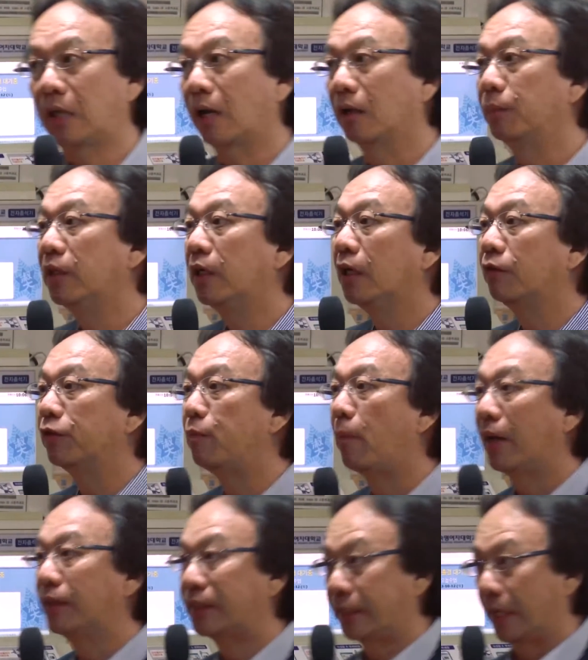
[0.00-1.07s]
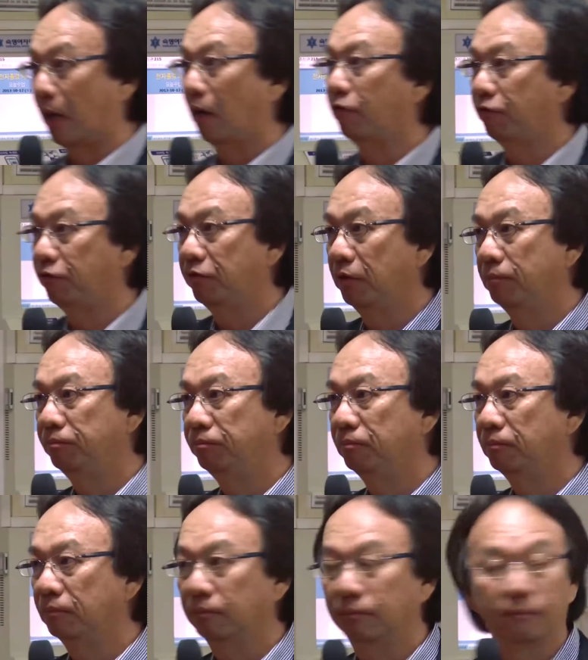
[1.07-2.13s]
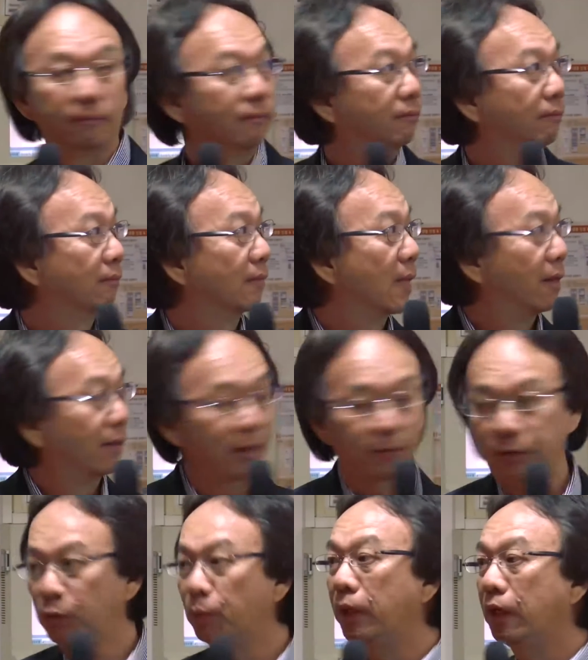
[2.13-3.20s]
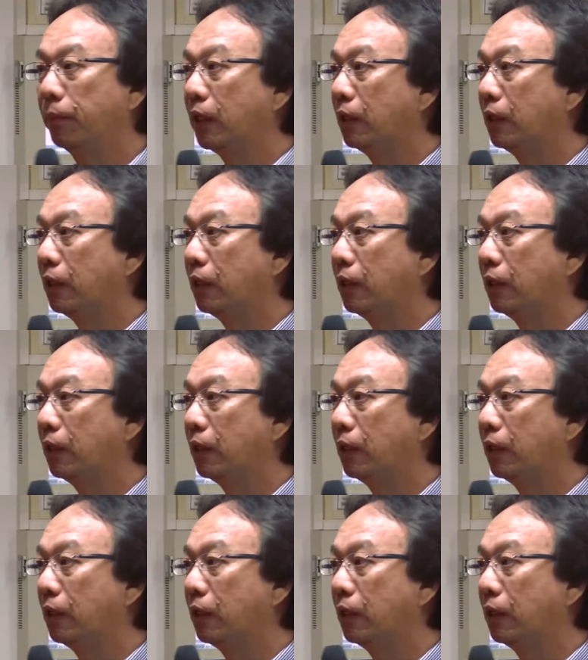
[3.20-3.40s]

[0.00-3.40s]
I'll begin with myself. That was me many,